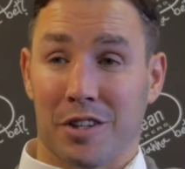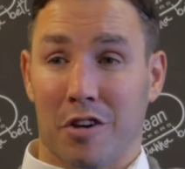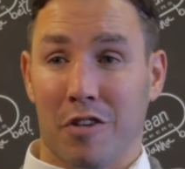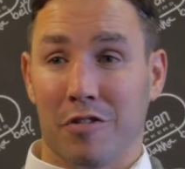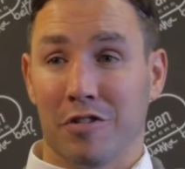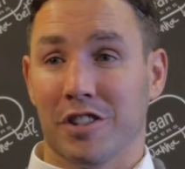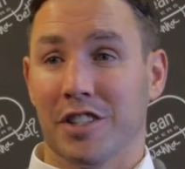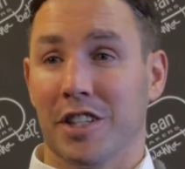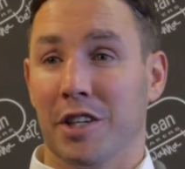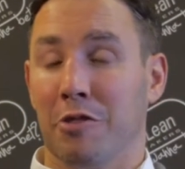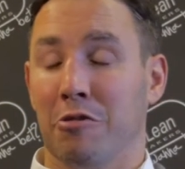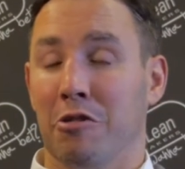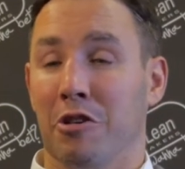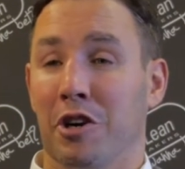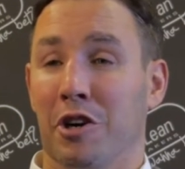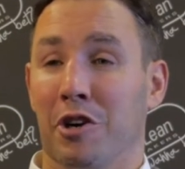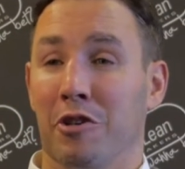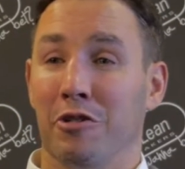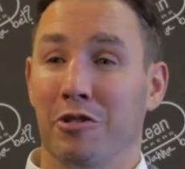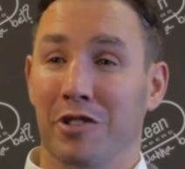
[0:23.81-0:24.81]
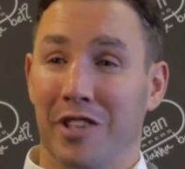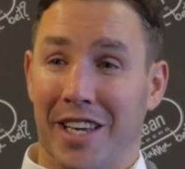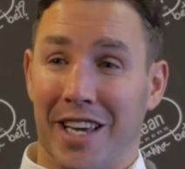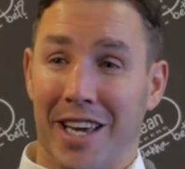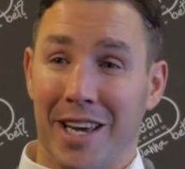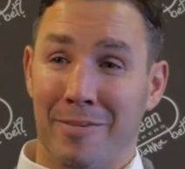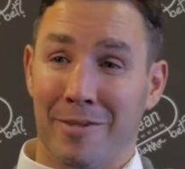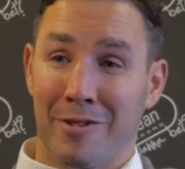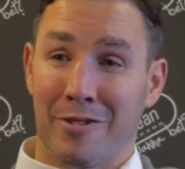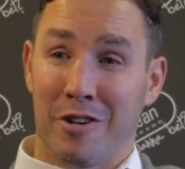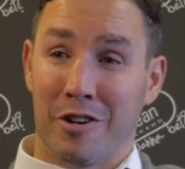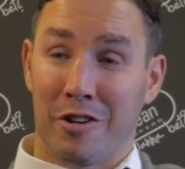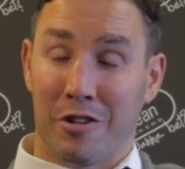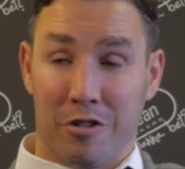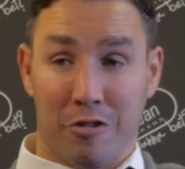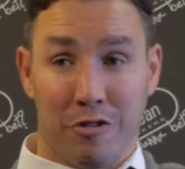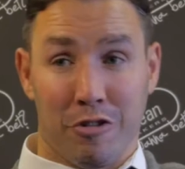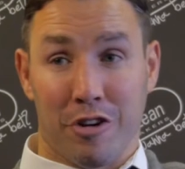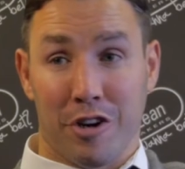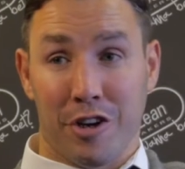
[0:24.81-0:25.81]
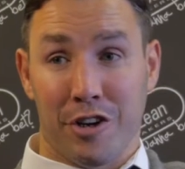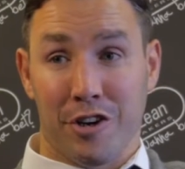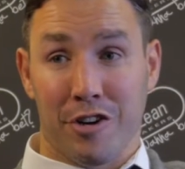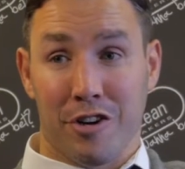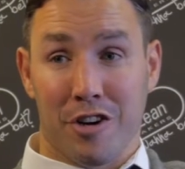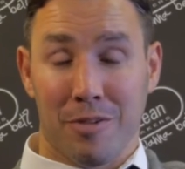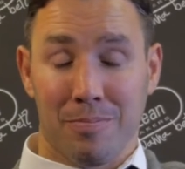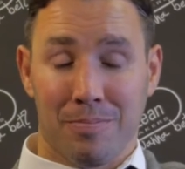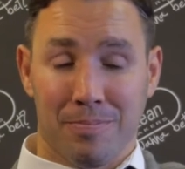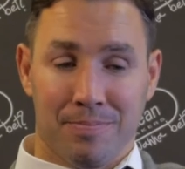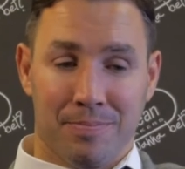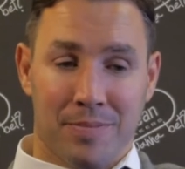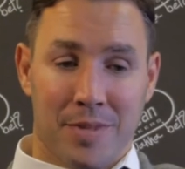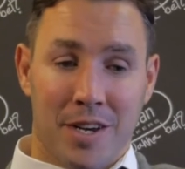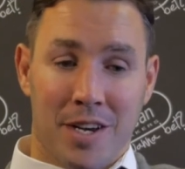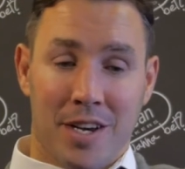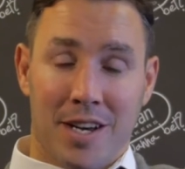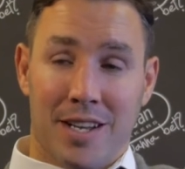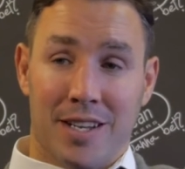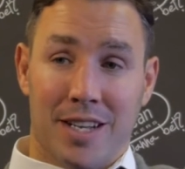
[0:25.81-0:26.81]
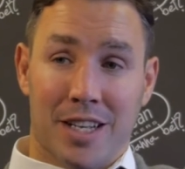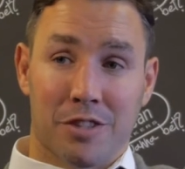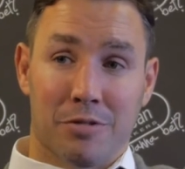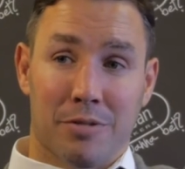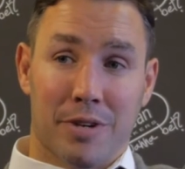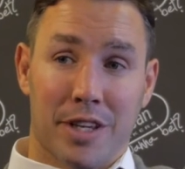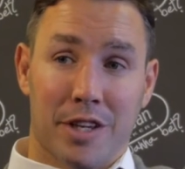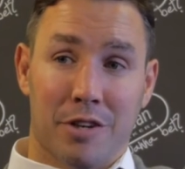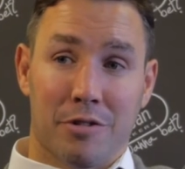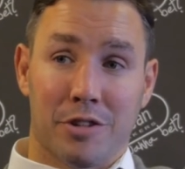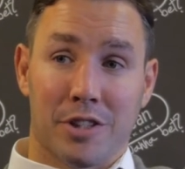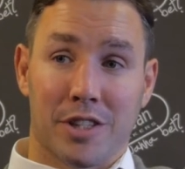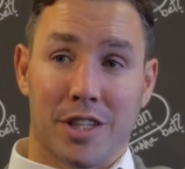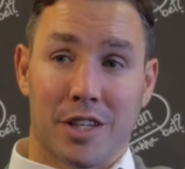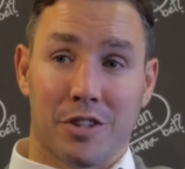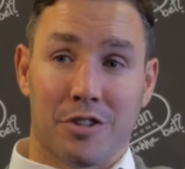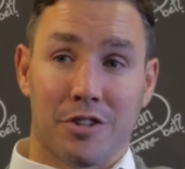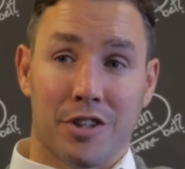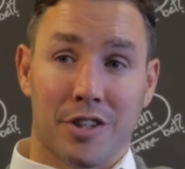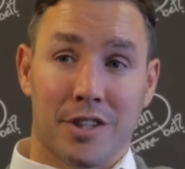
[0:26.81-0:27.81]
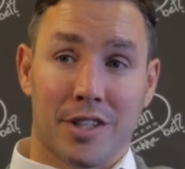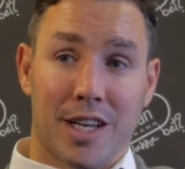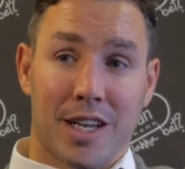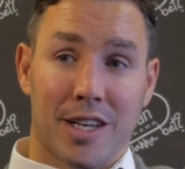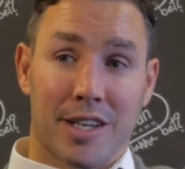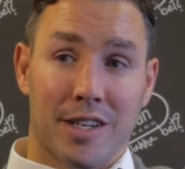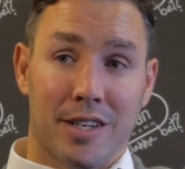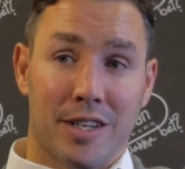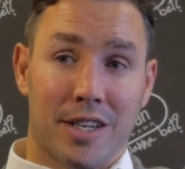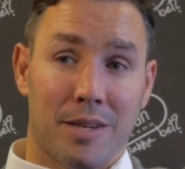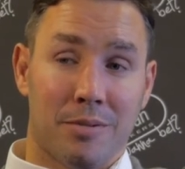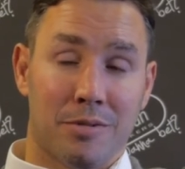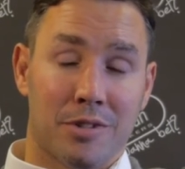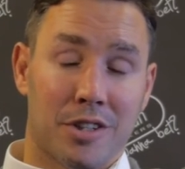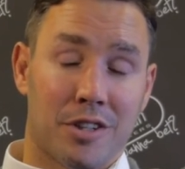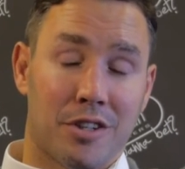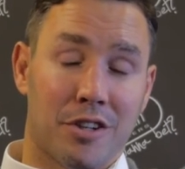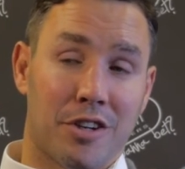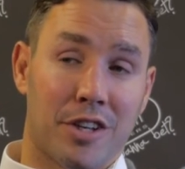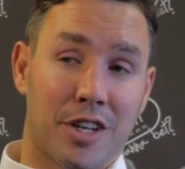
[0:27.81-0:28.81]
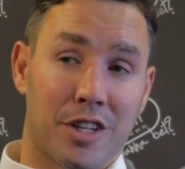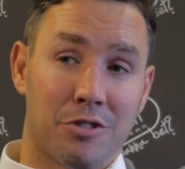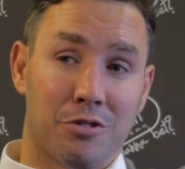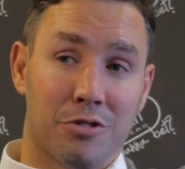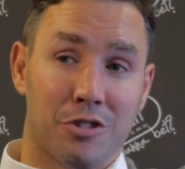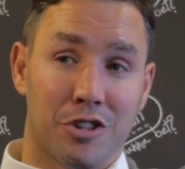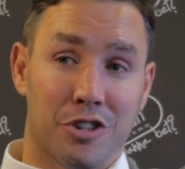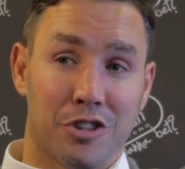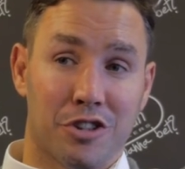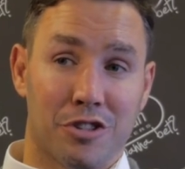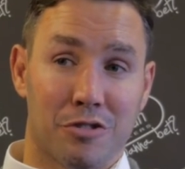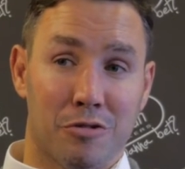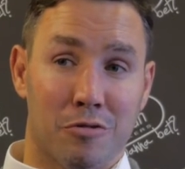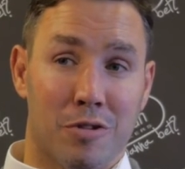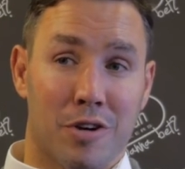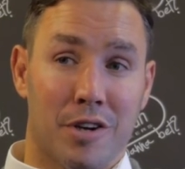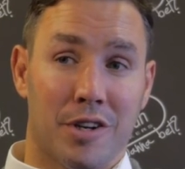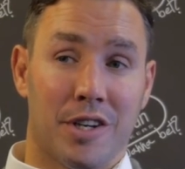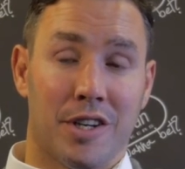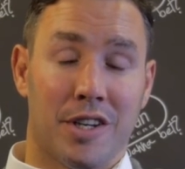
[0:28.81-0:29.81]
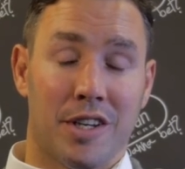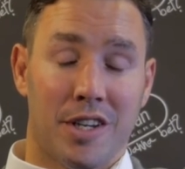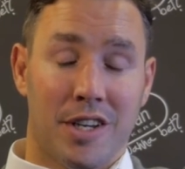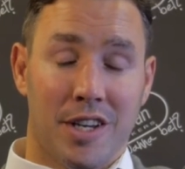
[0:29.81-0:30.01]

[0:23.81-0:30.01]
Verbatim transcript: Obviously, you want to grow the game throughout Europe, and that's why they always had two Italian teams and Now that's reduced to one.